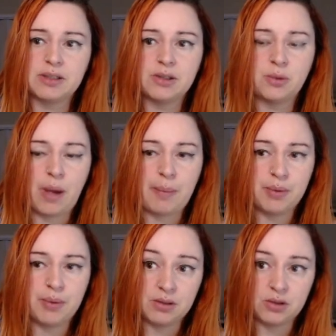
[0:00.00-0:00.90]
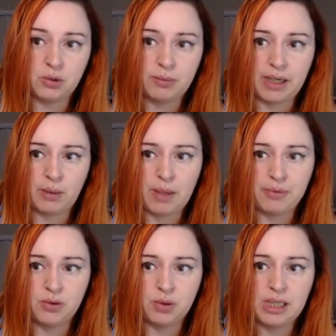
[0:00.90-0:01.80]
the weapon, the 2-mana weapon.
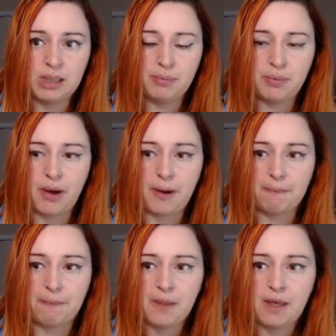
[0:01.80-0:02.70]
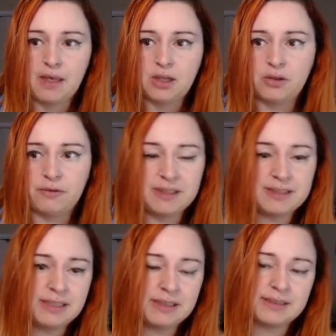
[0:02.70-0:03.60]
You keep
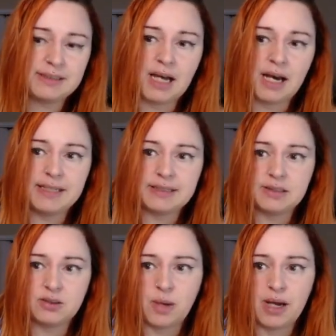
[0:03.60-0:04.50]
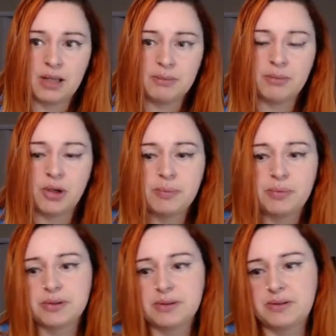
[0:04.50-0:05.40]
Convincing Disguise as well. Mug
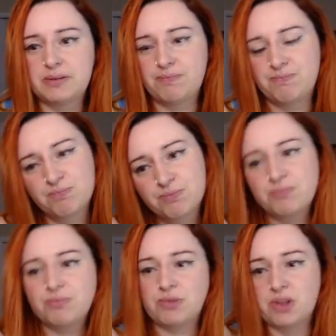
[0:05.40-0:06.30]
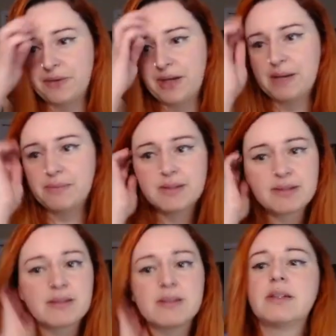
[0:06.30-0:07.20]
Pools
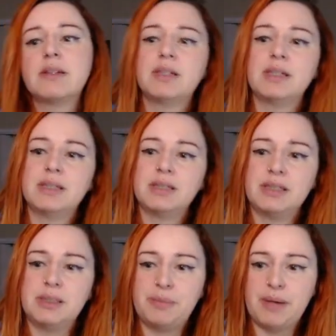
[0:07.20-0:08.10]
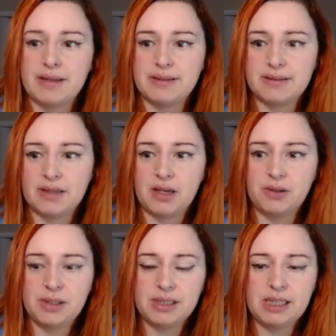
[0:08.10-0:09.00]
sometimes. Depends. You
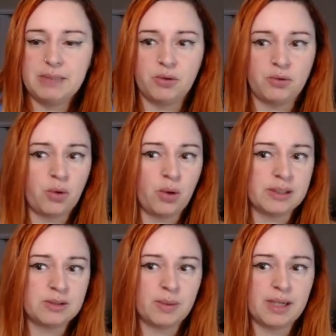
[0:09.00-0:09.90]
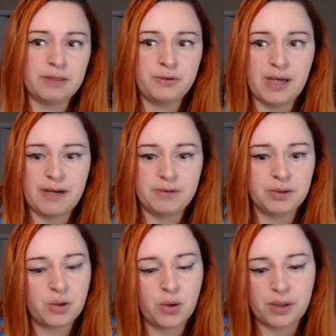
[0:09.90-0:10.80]
can keep the Null as well if you have the
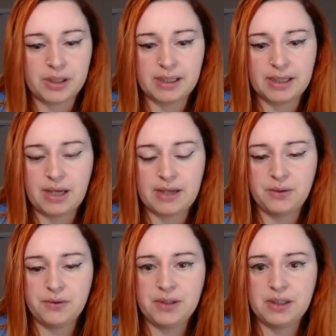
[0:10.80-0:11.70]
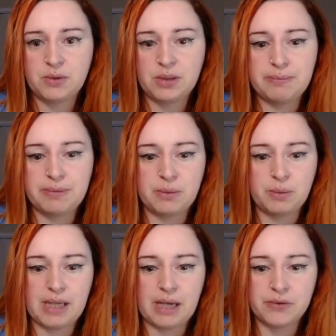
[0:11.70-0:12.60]
coin. I don't think you keep it
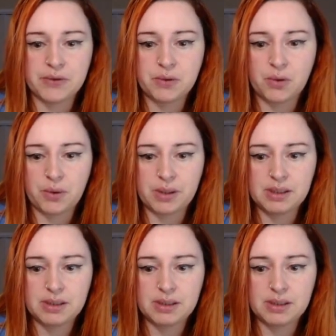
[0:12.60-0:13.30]
without the coin.